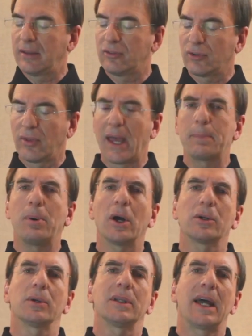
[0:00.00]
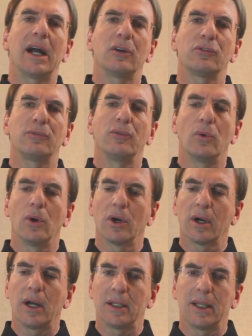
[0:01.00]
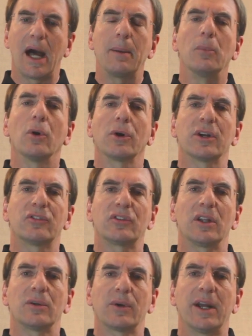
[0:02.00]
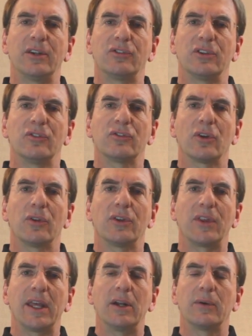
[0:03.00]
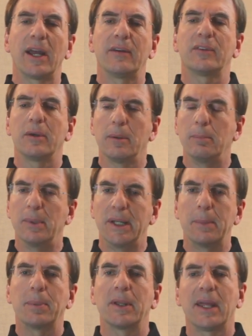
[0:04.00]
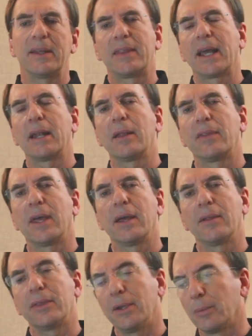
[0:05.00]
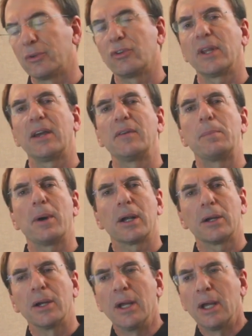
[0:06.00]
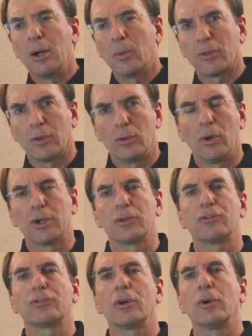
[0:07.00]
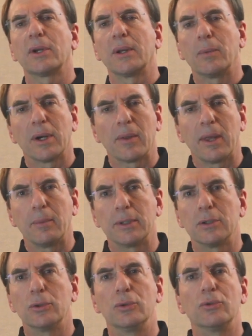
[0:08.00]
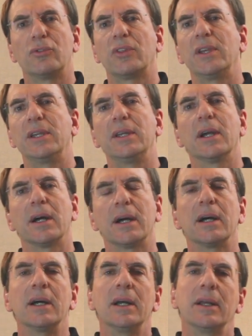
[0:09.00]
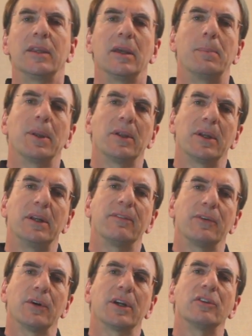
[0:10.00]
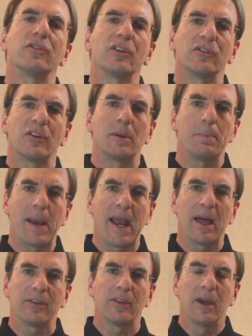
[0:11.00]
So that putter allows for a lot more acceleration, so that they don't have to manipulate the original heavy putter with a longer stroke, and where they would lose the ability for a consistent path.